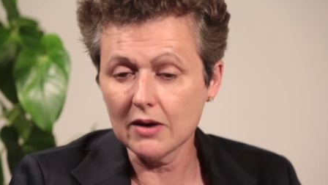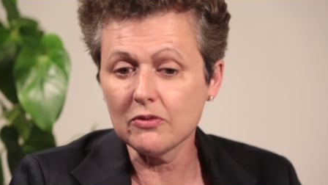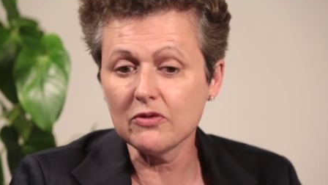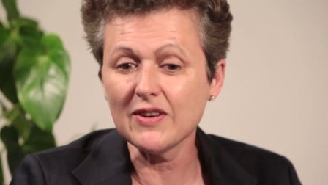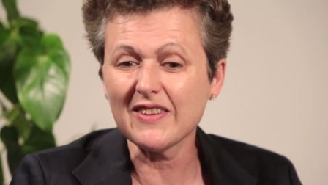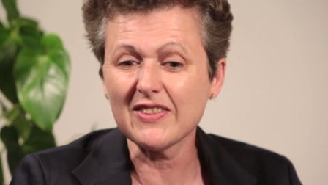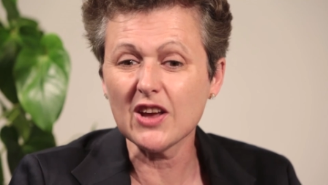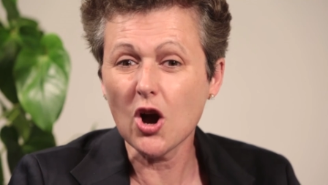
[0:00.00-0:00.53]
and in
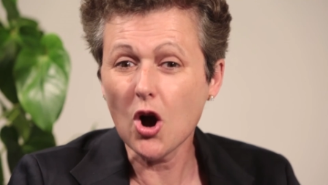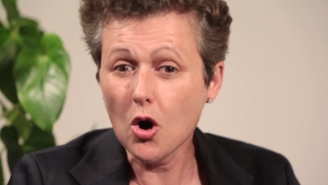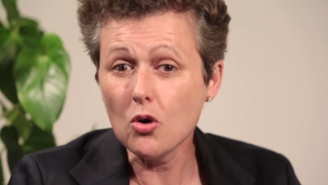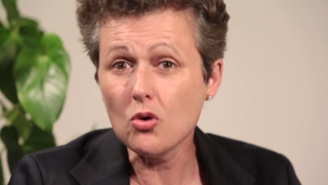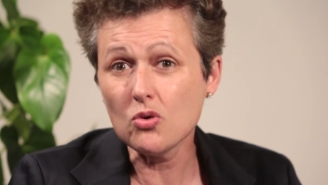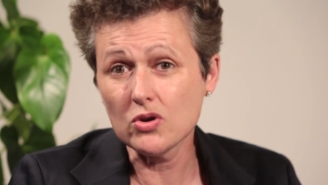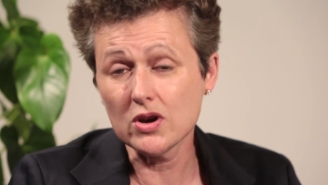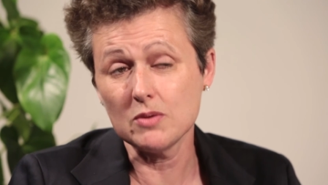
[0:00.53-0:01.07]
fact the
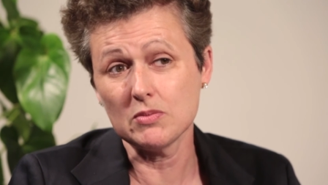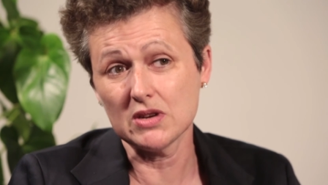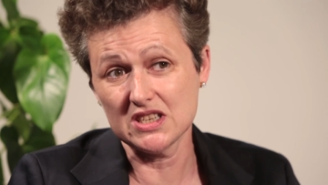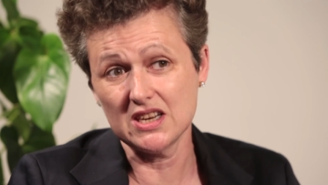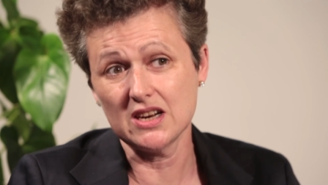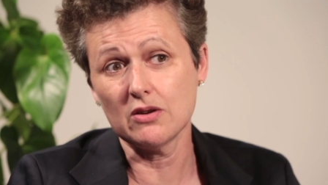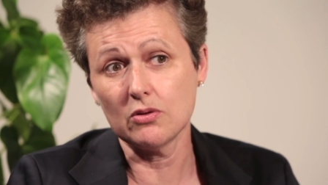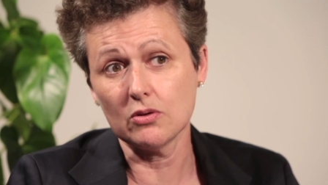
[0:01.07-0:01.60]
only
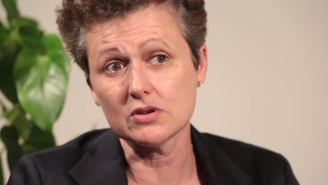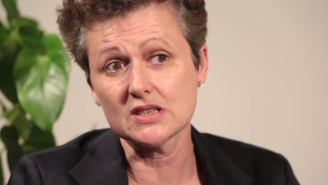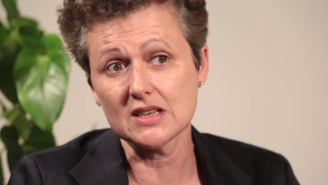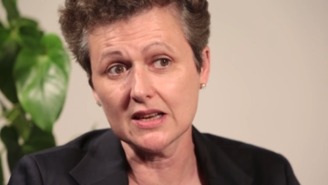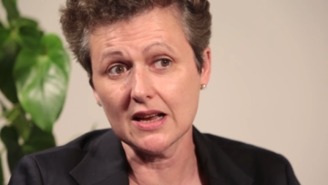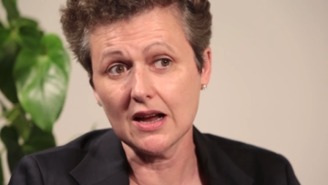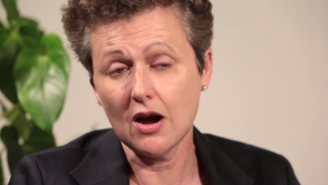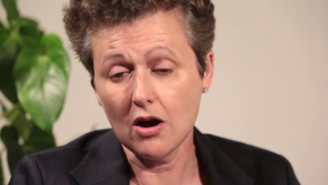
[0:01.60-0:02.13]
materials
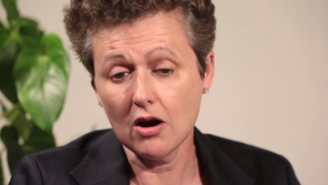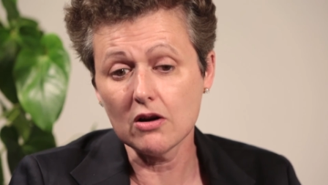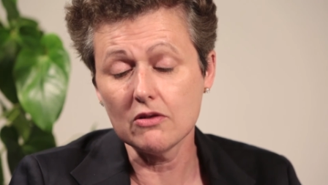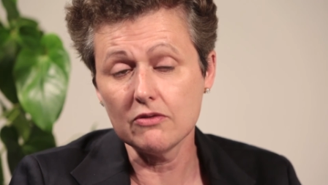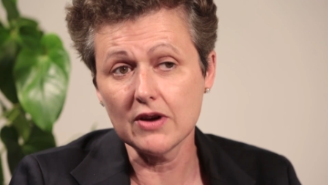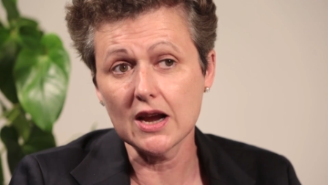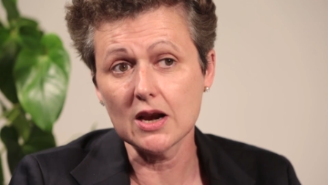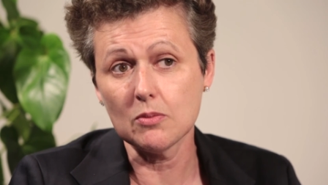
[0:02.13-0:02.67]
that are
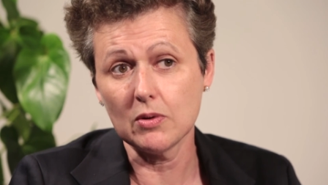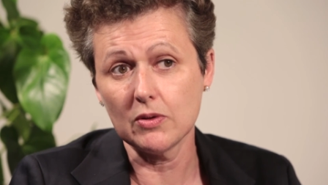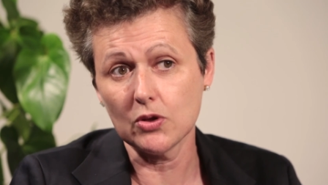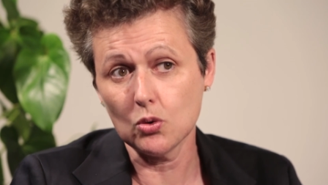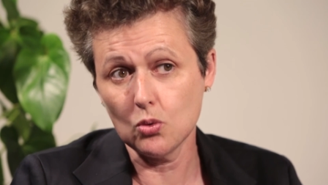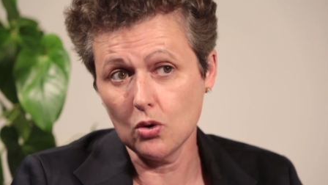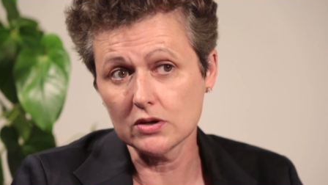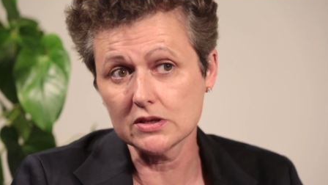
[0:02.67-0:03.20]
available in the
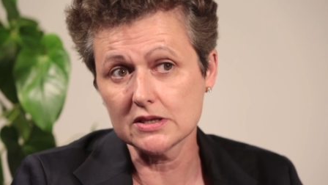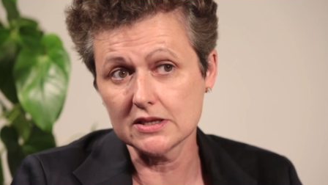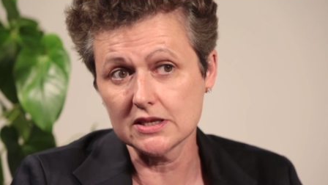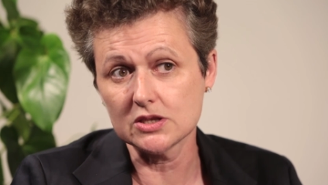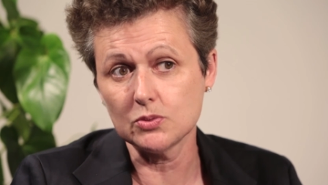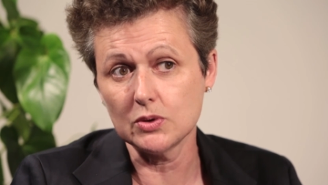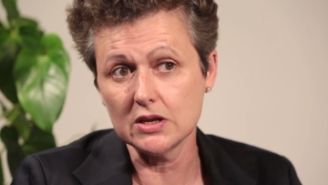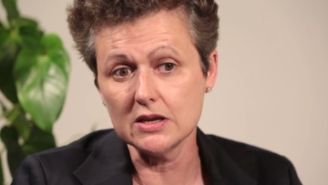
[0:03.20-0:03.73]

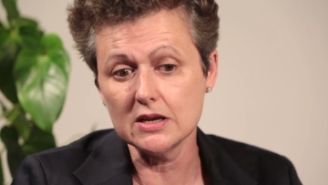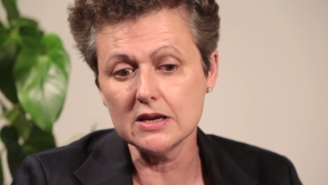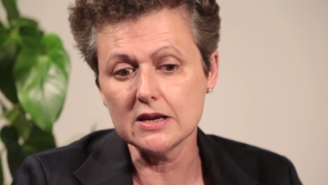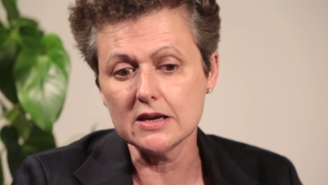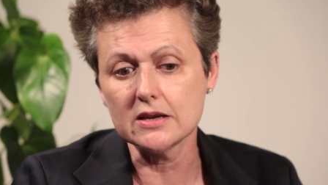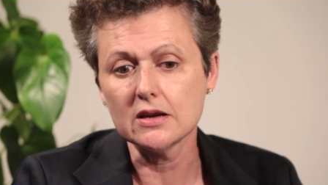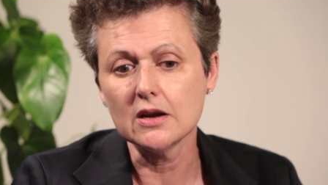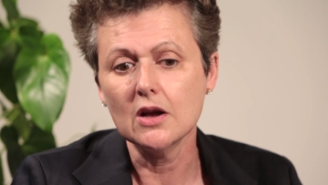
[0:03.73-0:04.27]
quantities we
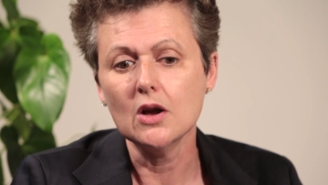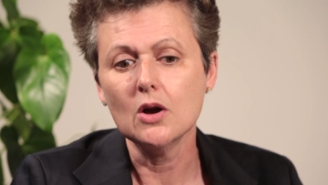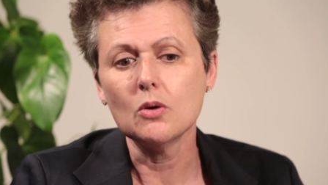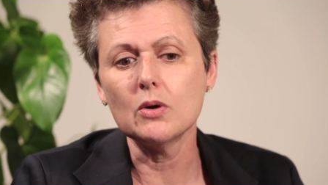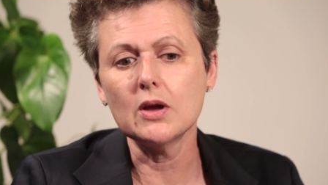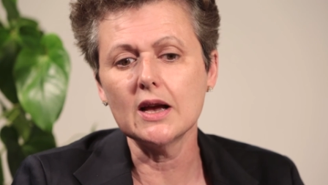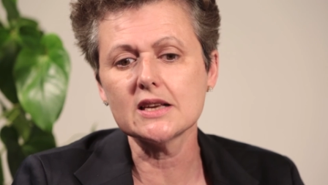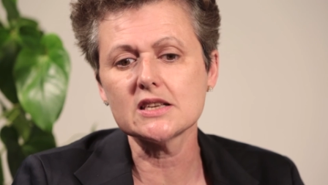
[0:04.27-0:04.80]
need,
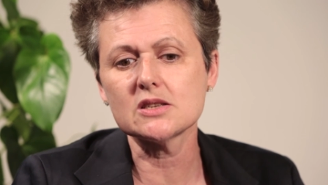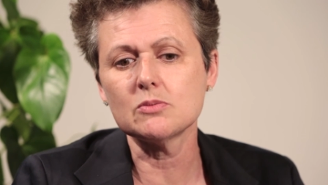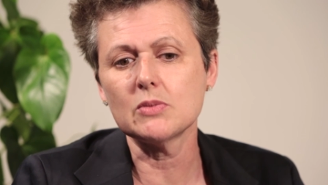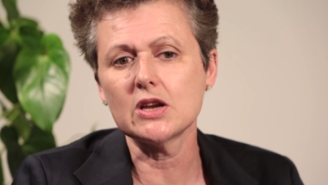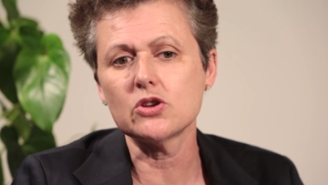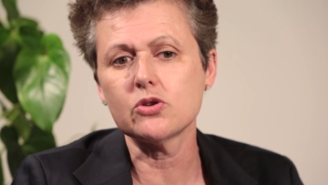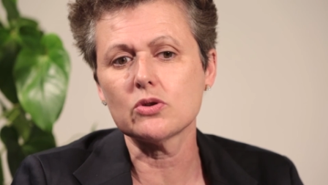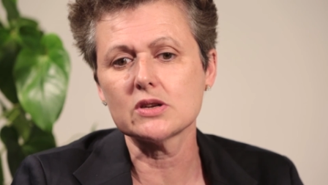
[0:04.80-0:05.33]
we
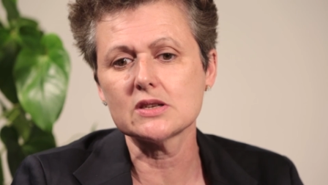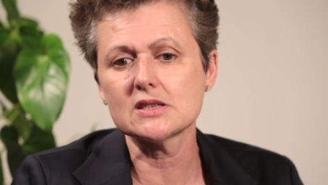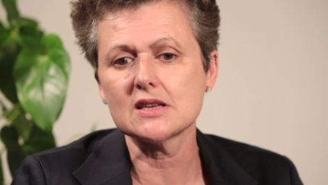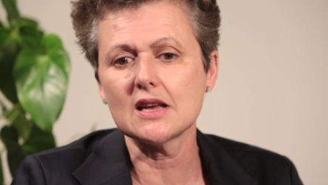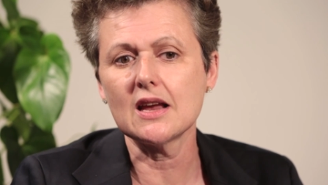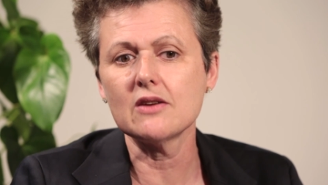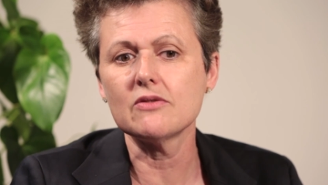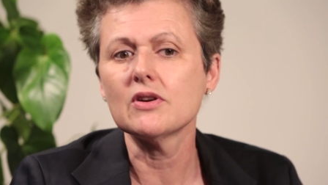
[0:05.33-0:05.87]
estimate you can
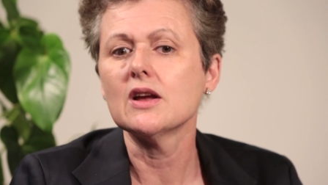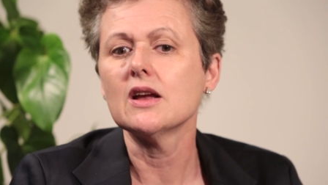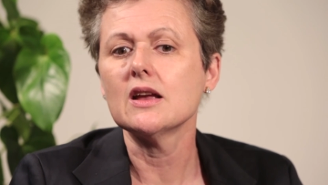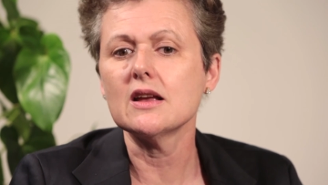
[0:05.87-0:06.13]
save